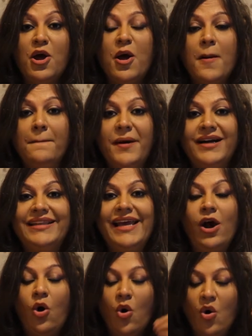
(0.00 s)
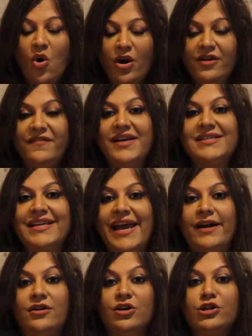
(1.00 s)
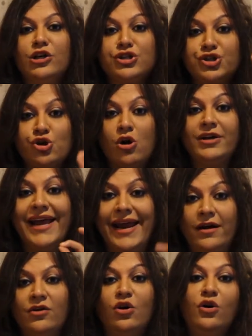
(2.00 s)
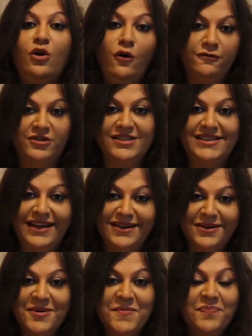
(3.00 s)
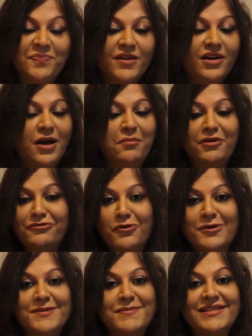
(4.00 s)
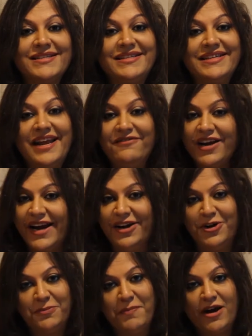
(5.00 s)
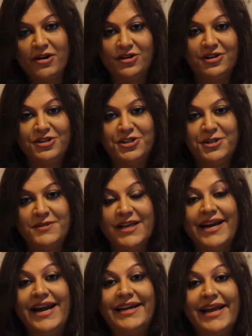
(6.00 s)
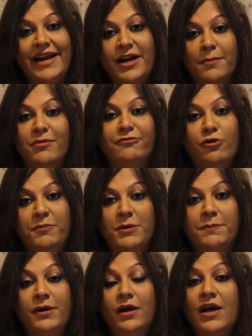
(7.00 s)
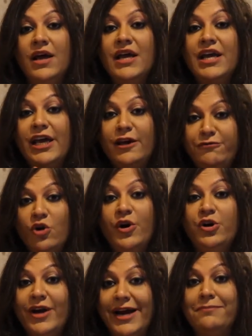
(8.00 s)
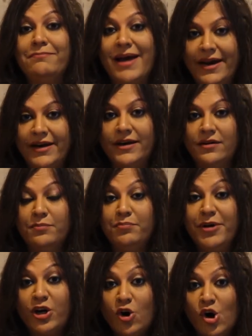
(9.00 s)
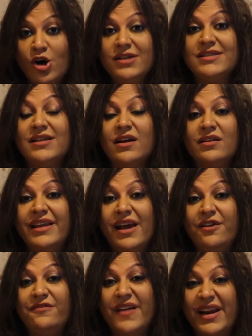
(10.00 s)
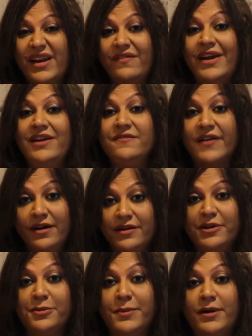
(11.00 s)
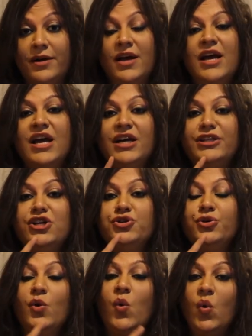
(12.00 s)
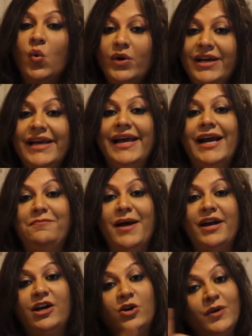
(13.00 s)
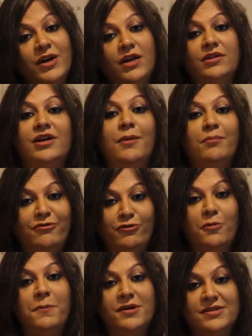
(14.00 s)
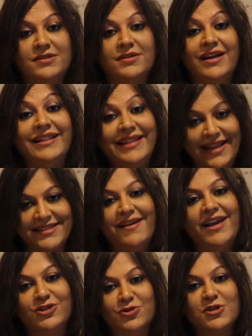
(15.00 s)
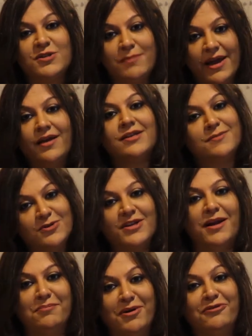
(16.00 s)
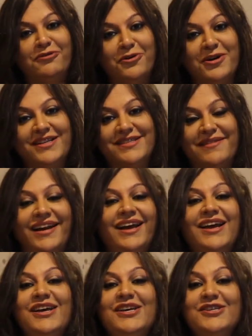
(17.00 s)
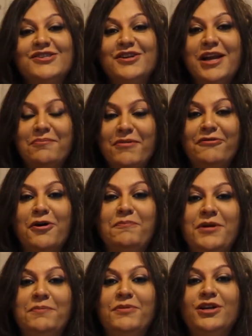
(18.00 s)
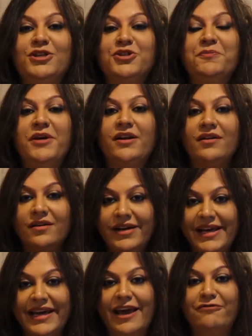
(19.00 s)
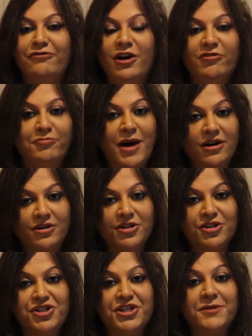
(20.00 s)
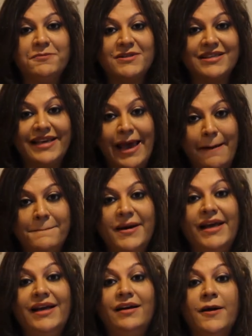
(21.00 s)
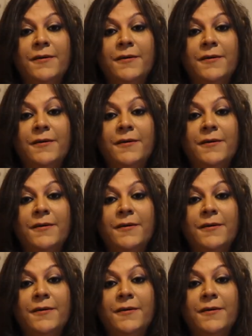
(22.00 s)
but they always get the short end of the stick. Number fours must never get into partnerships. And I tell number four people, if you're going to get married, because they are very, very vulnerable, they should only get married to another number four person. And that's why I chose my husband, who's a number four as well. So number four people should be really careful of partnerships, gambling,